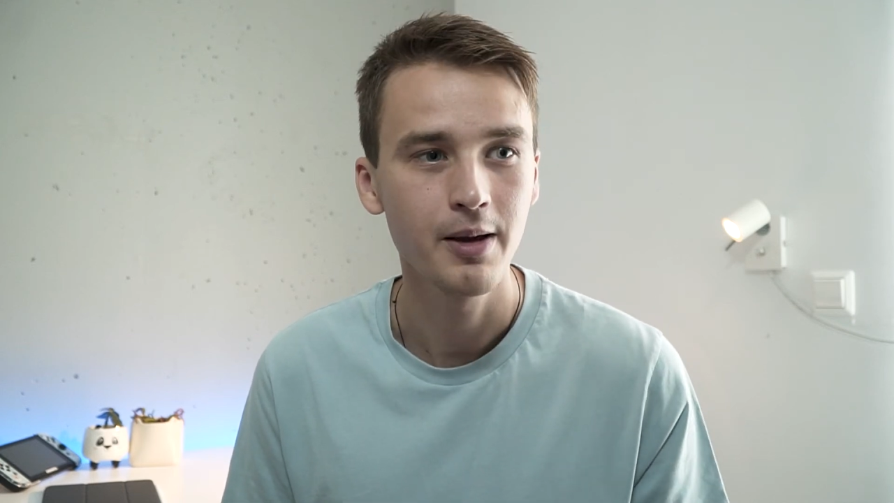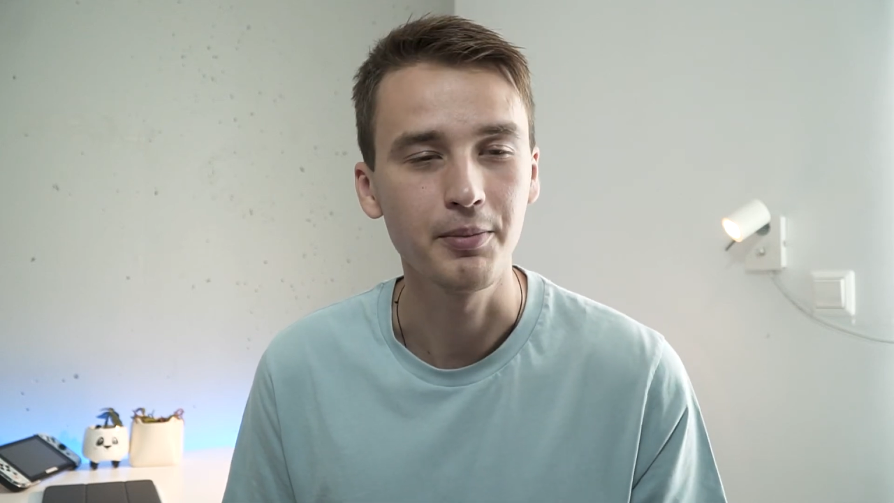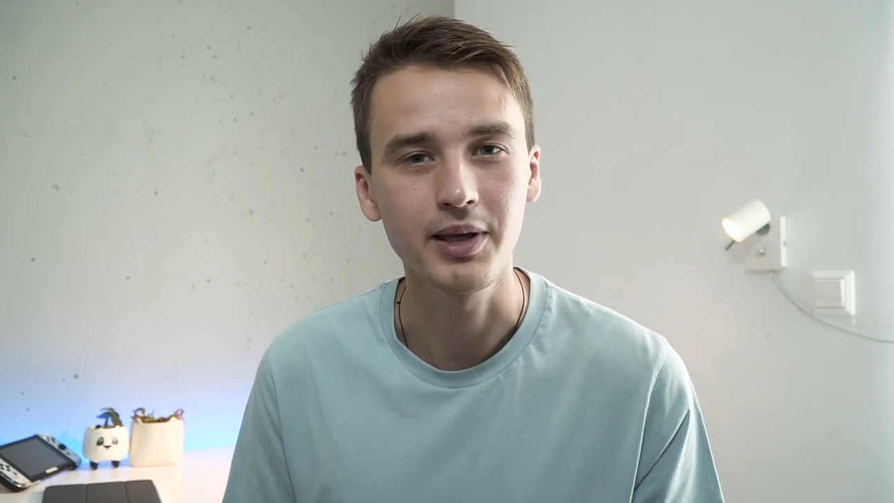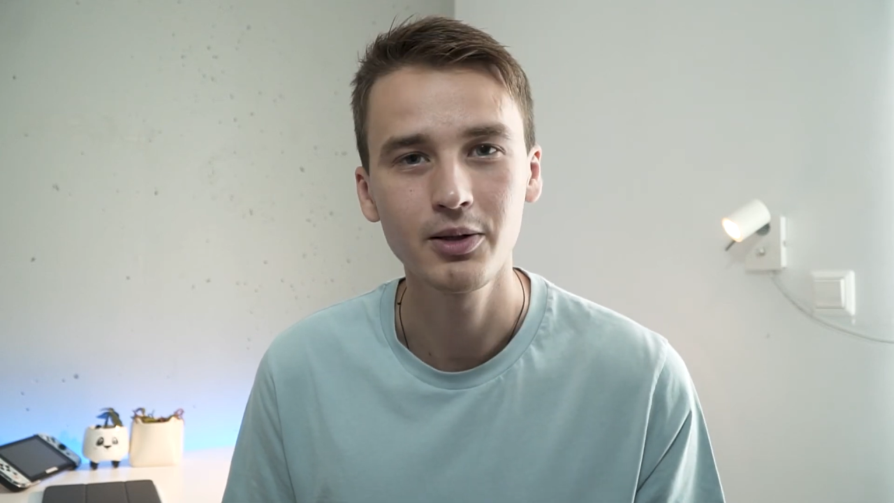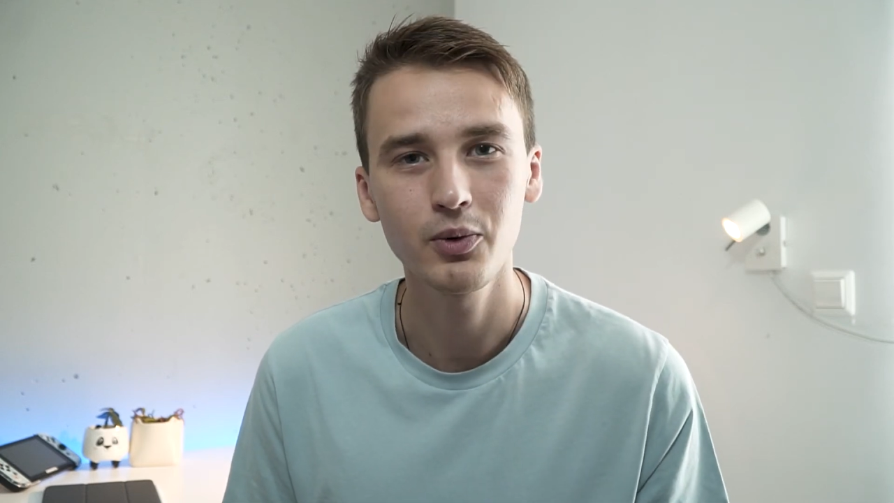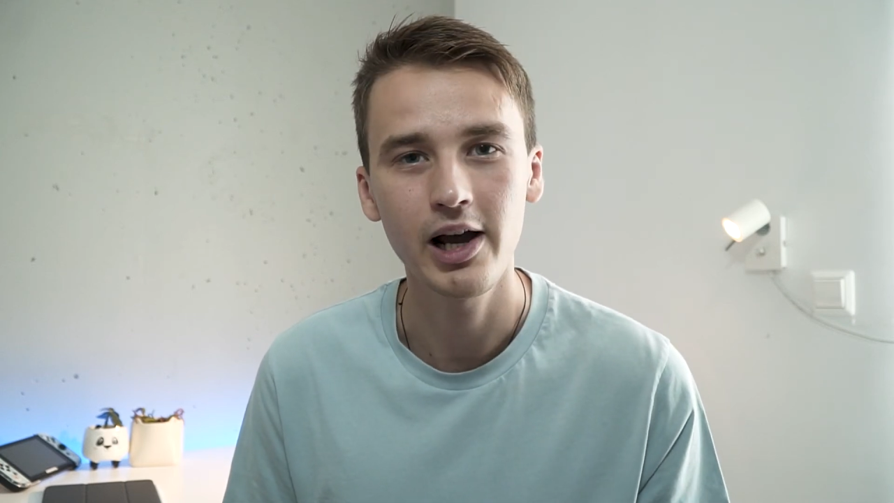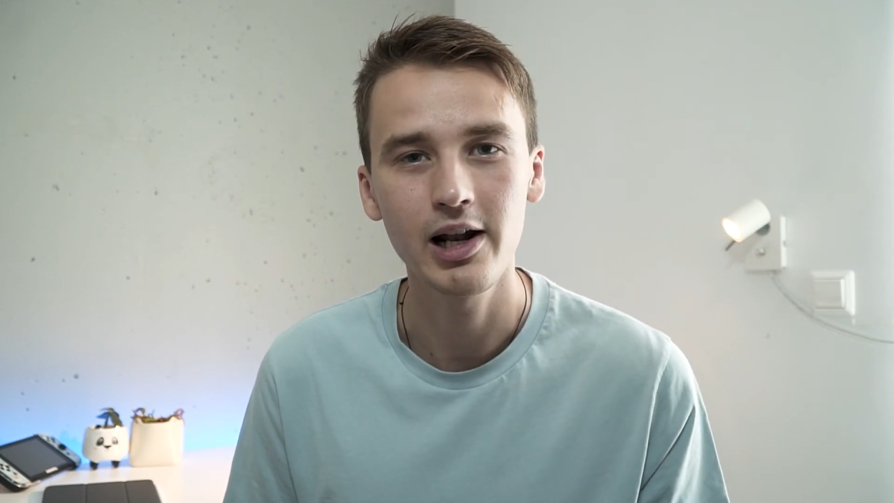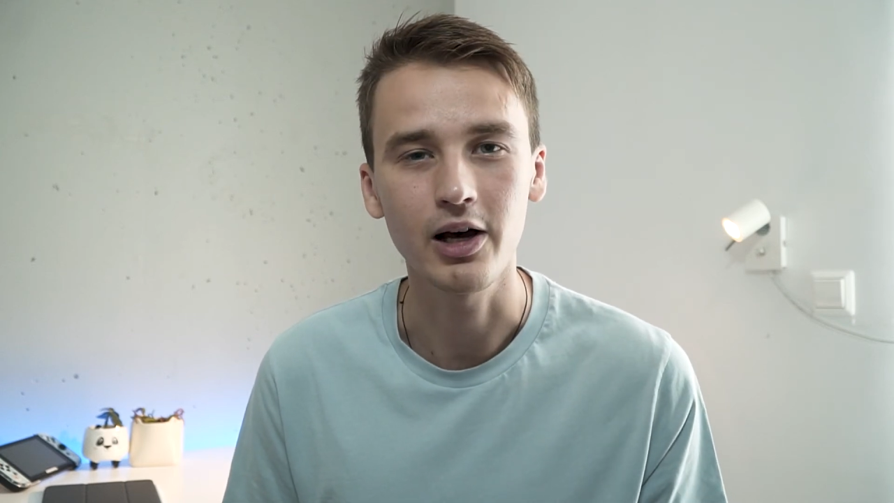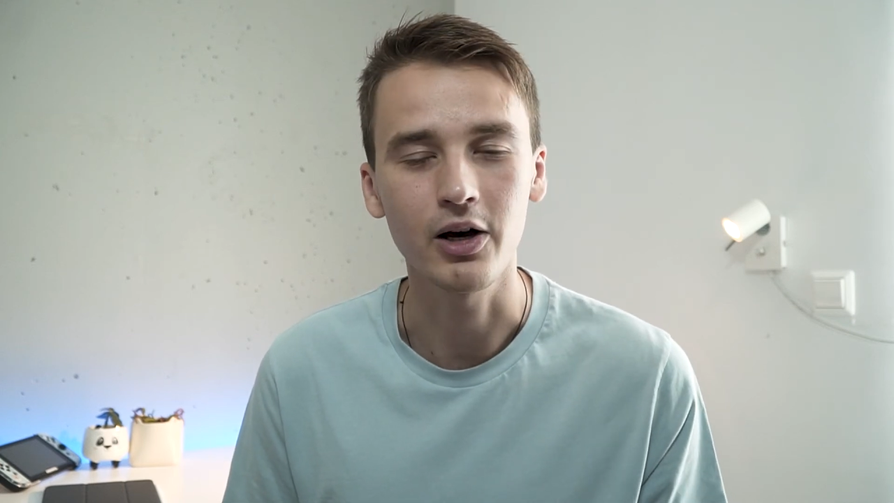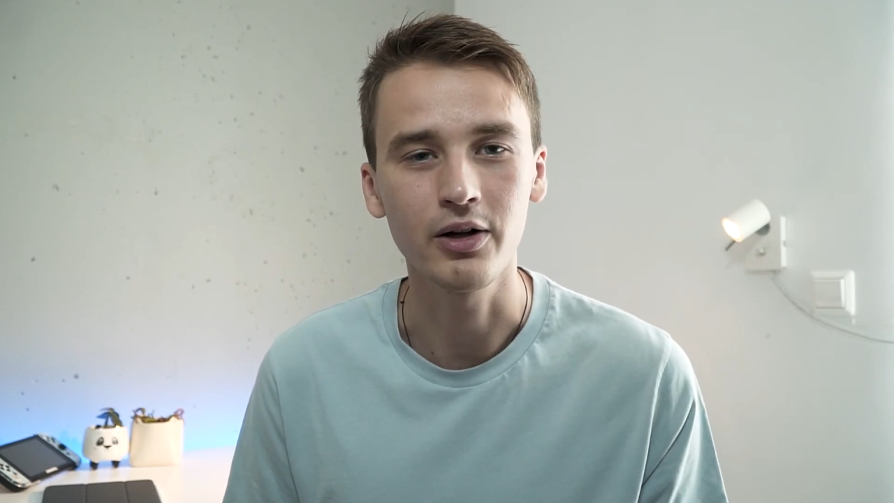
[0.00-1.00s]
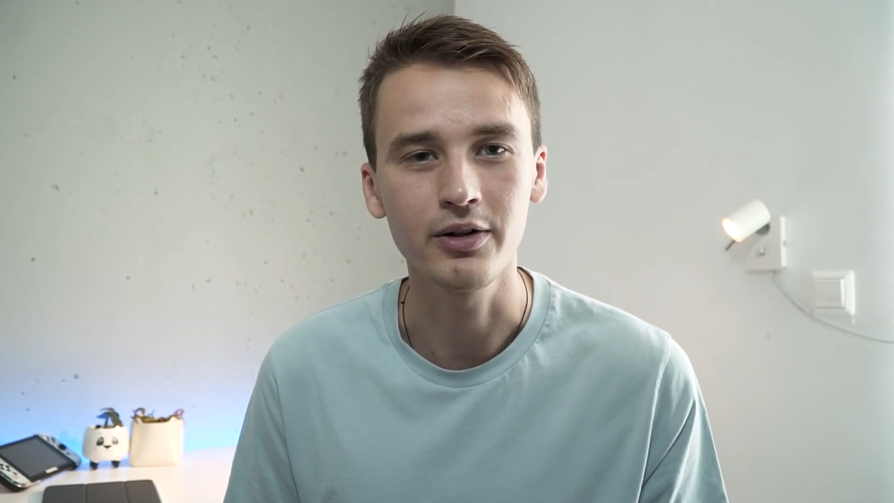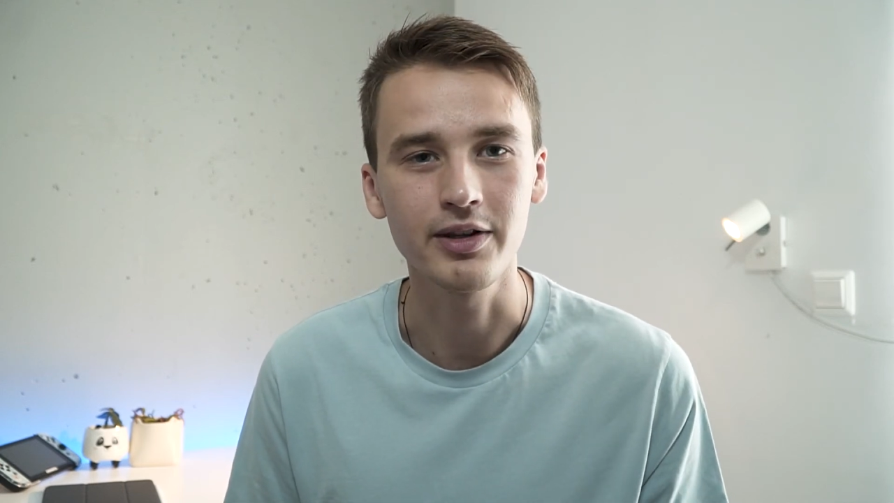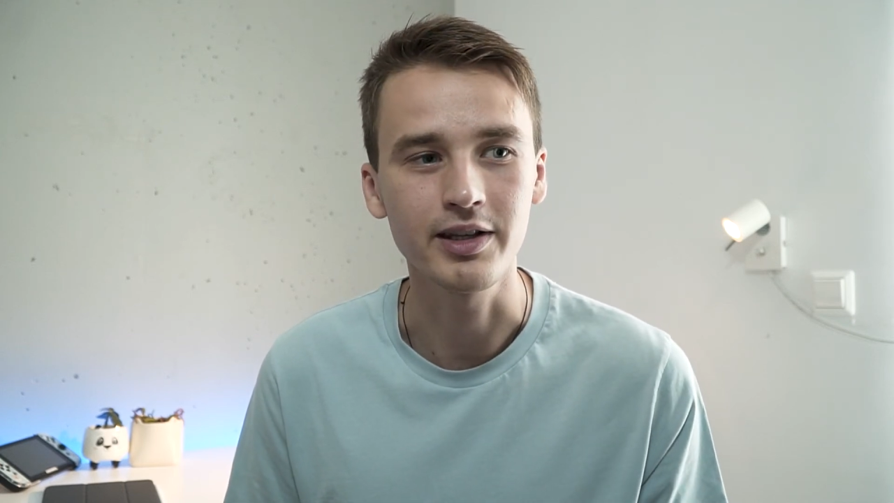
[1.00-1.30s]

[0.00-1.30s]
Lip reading: Meanwhile, on